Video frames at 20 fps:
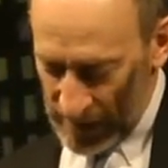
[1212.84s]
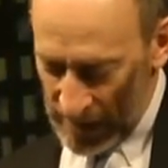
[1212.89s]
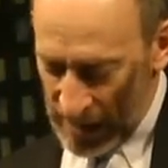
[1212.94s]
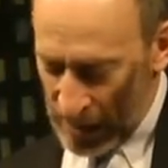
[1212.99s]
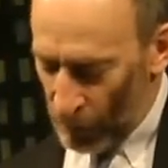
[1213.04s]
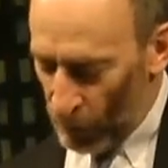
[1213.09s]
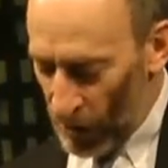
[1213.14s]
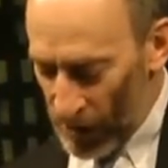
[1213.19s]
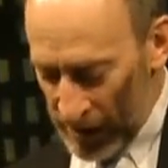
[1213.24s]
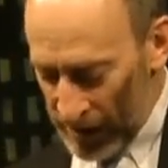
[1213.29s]

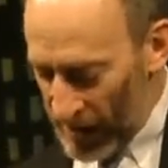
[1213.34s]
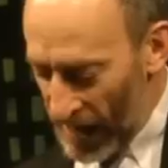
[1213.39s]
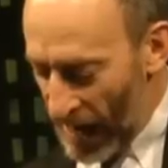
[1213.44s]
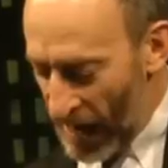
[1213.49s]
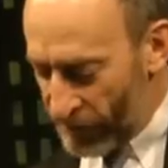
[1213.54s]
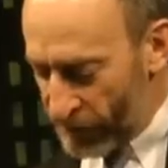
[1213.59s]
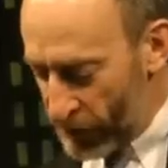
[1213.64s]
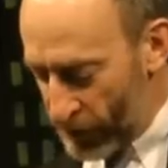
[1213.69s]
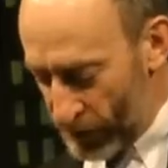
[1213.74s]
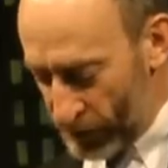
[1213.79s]
in one of the
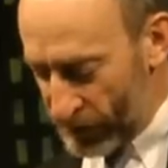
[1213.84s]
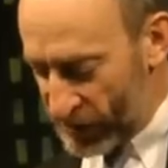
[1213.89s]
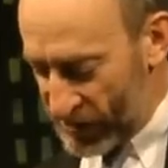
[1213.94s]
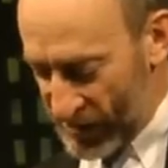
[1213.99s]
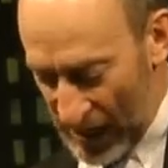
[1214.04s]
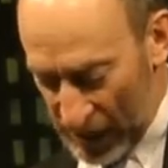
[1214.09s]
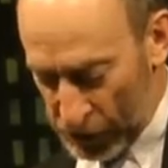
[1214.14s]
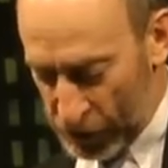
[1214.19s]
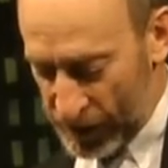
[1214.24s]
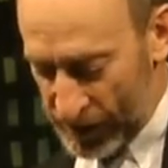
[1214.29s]
afternoon
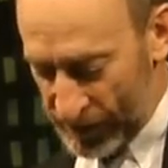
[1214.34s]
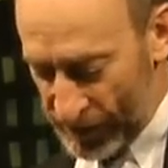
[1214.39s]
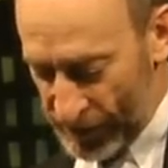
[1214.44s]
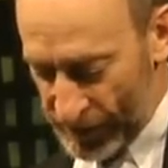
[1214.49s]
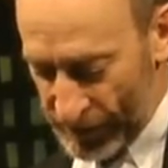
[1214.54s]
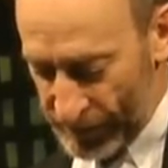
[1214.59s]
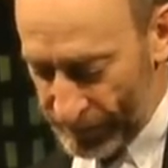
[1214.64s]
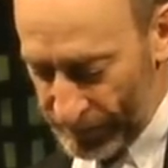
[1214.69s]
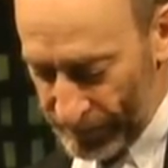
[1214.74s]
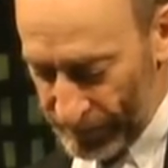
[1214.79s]

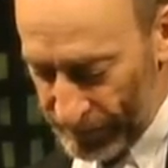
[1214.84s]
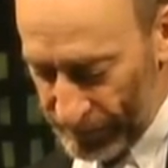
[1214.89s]
sessions,